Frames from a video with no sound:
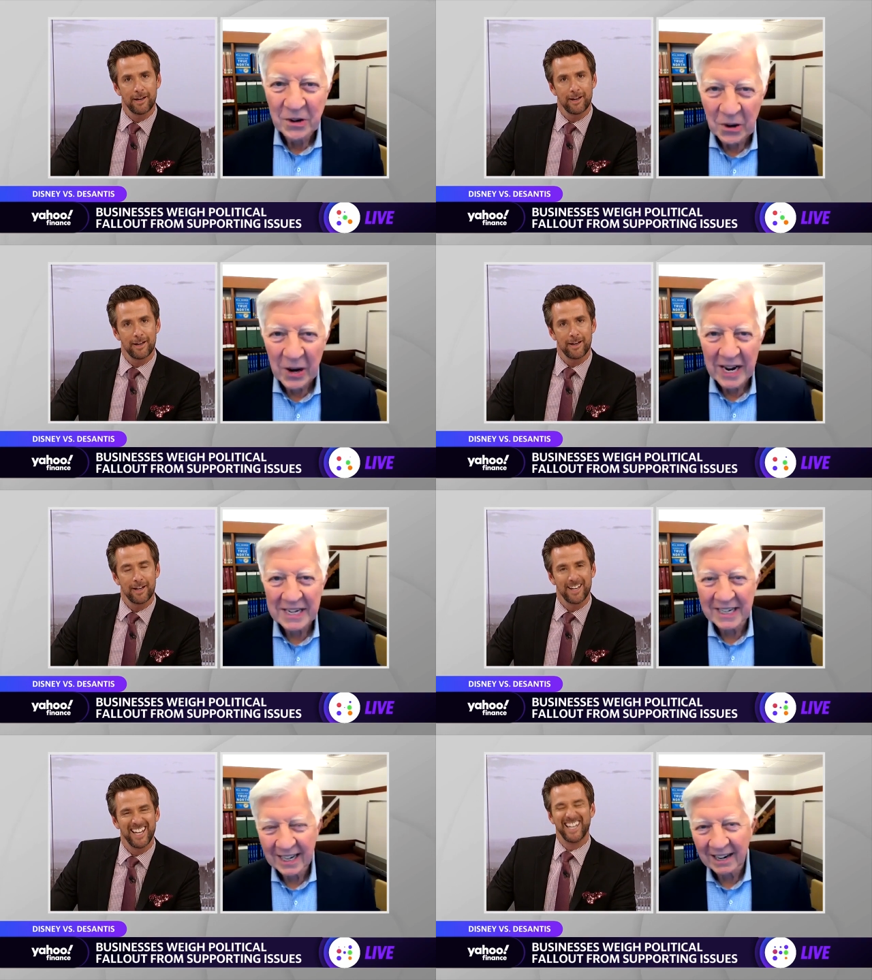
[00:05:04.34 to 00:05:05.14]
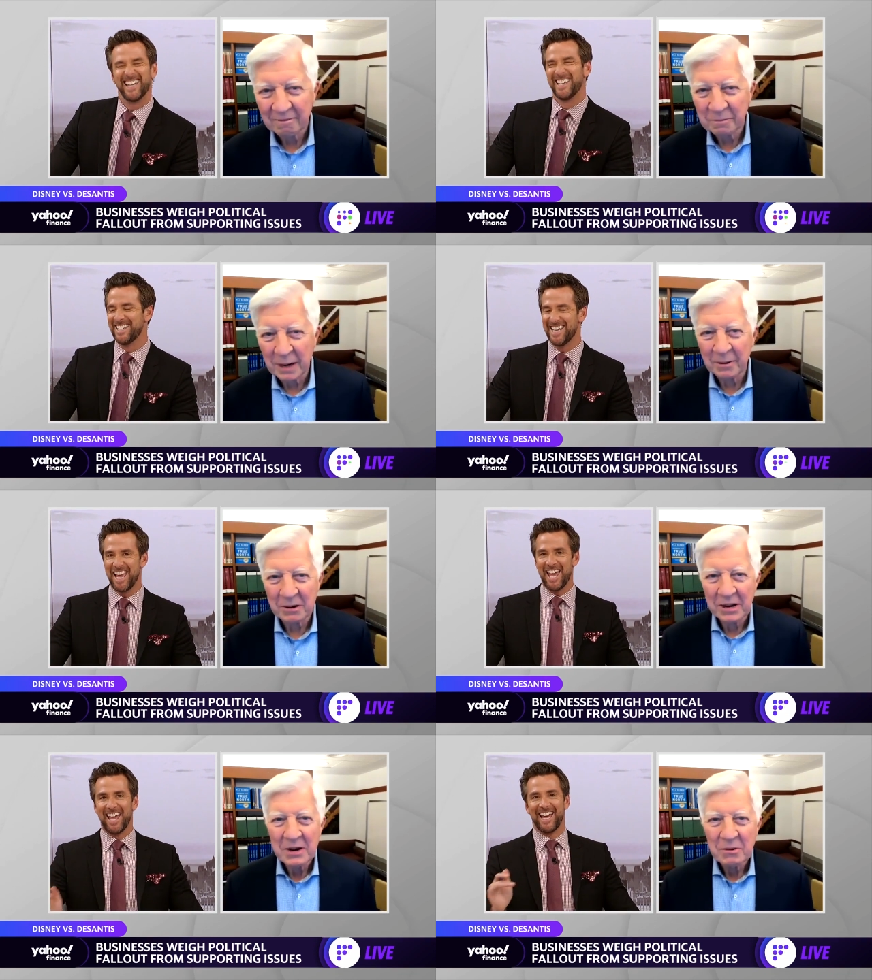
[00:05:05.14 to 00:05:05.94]
Speaker 1: no idea. I
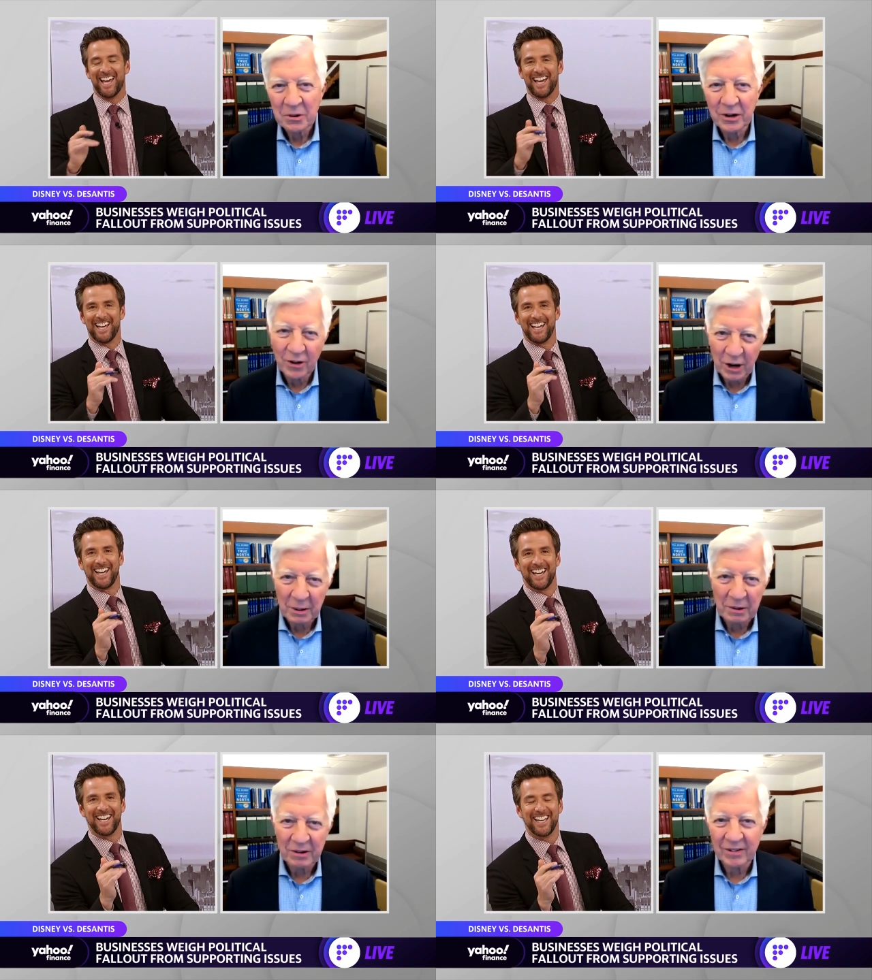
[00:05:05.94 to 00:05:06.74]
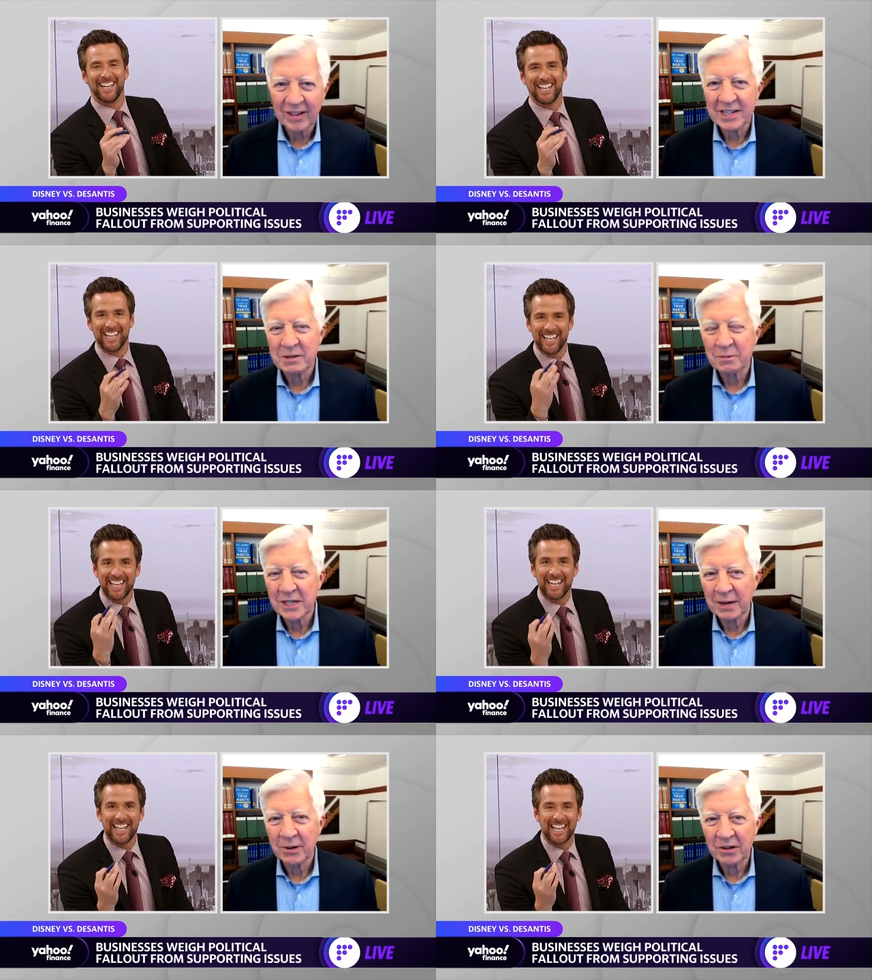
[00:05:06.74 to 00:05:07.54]
probably would have normally would have guessed if
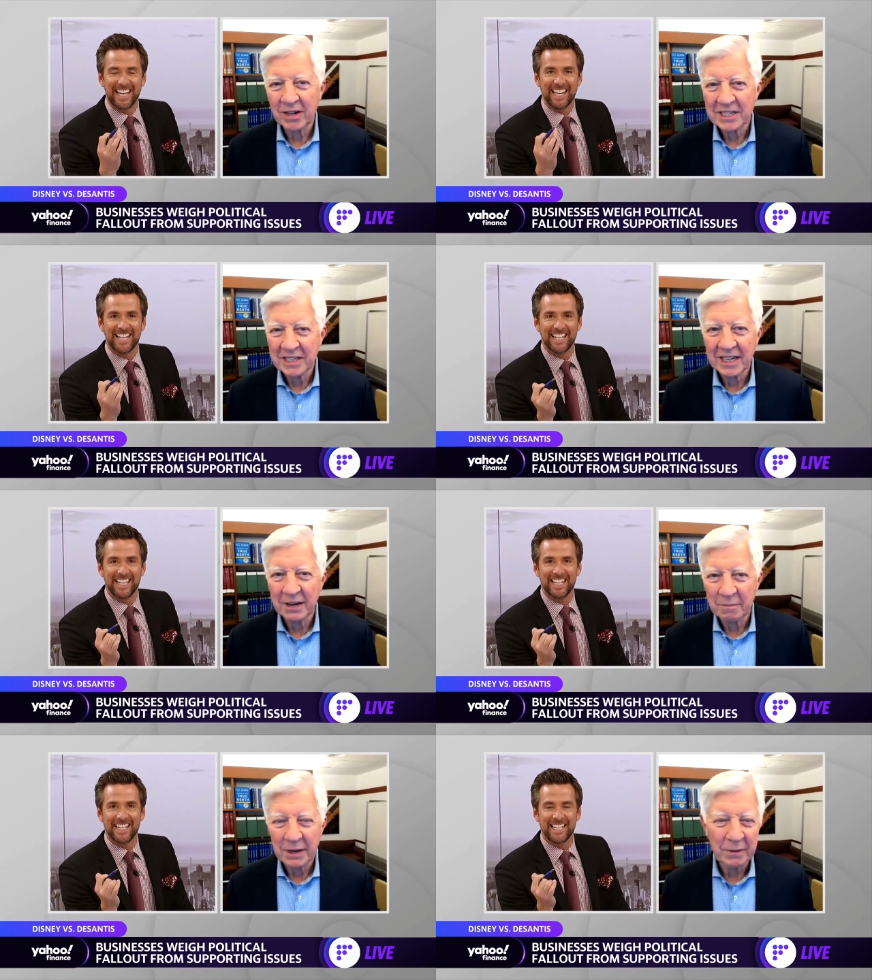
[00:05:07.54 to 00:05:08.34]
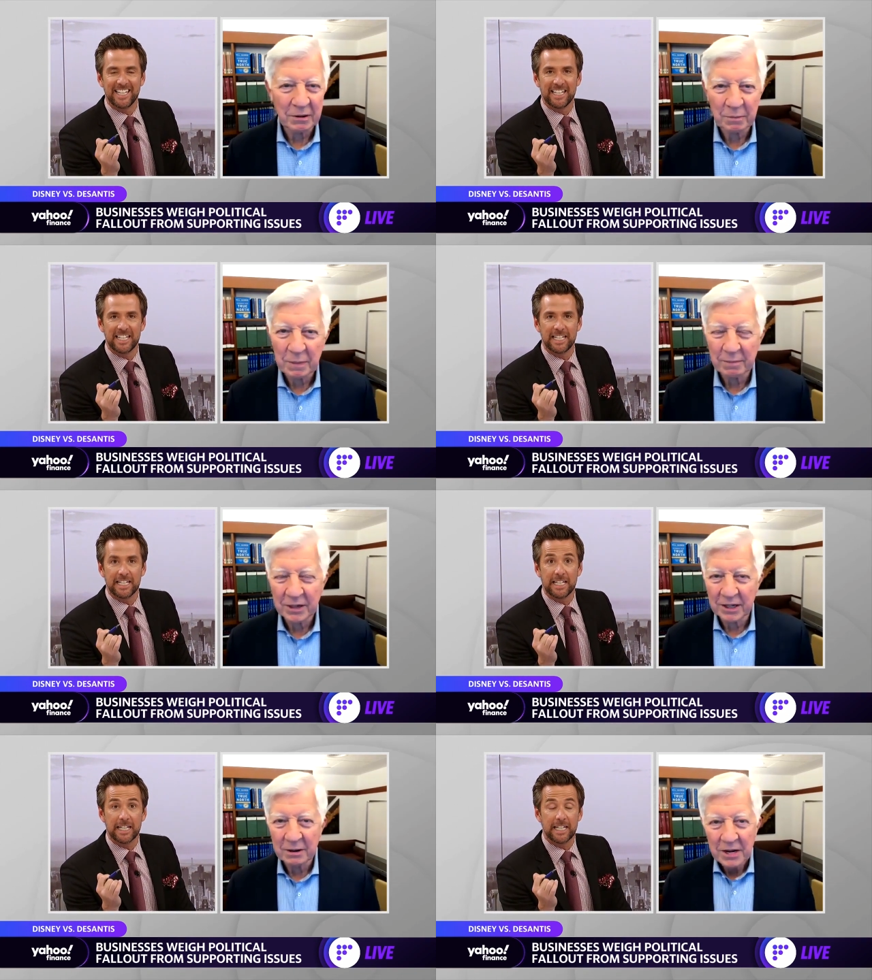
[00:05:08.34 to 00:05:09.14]
a Democrat today, maybe a
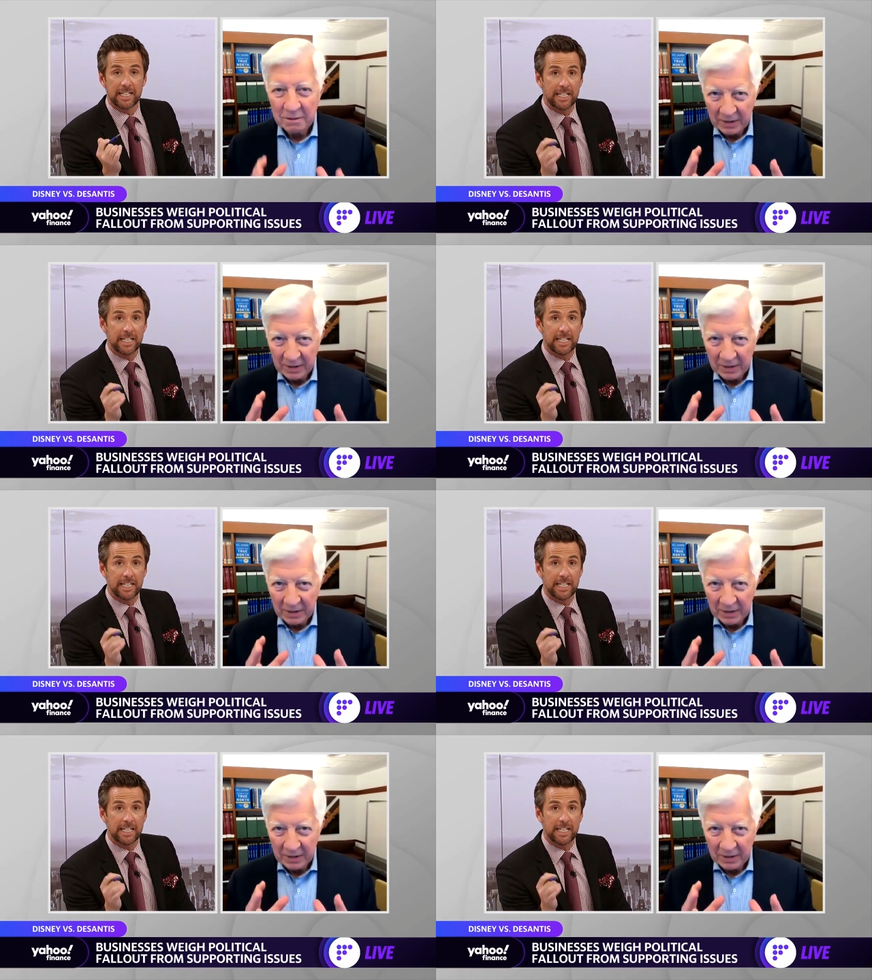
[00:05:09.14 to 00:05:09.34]
Republican.